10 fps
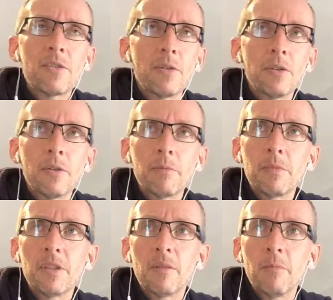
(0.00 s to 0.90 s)
So
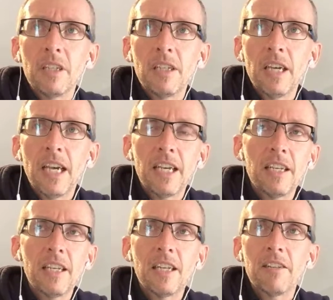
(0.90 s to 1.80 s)
you can be
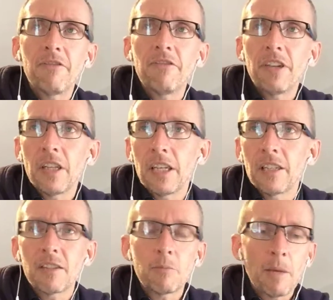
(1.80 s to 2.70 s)
an
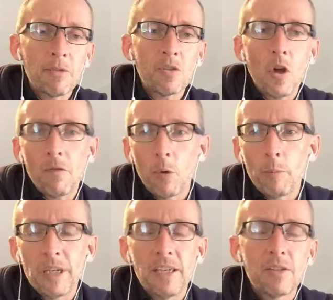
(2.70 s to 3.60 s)
affiliate, some type of software
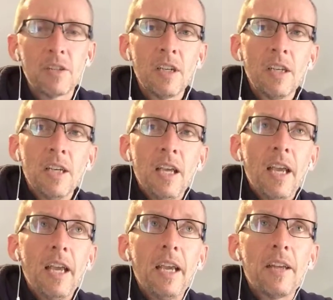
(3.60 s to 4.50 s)
piece,
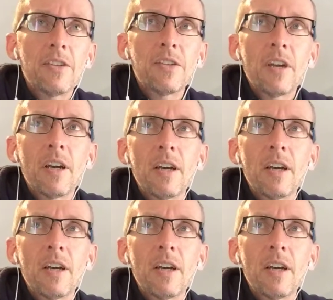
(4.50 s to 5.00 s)
and